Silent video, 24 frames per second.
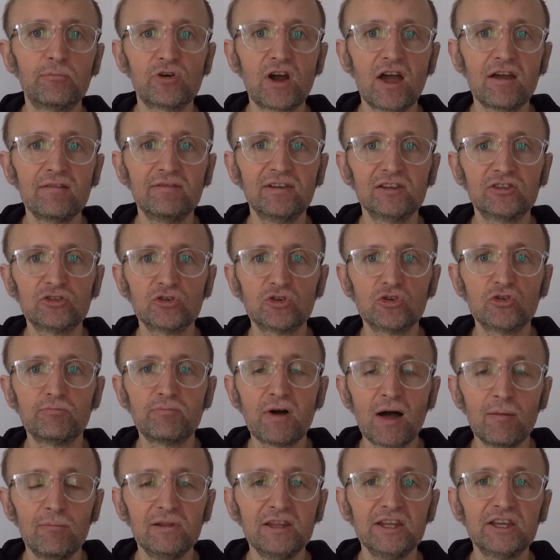private or
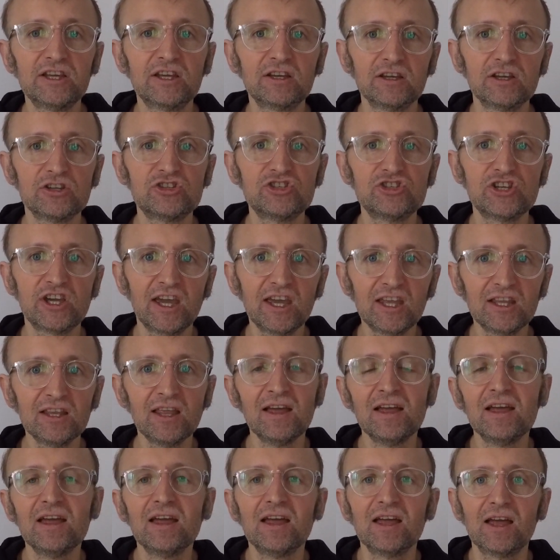public chain,
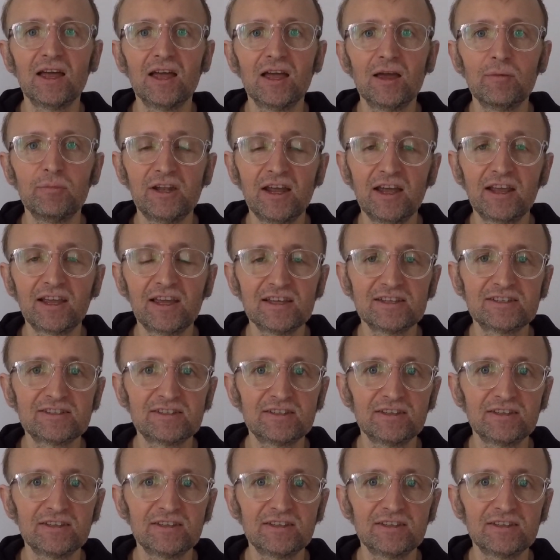but I guess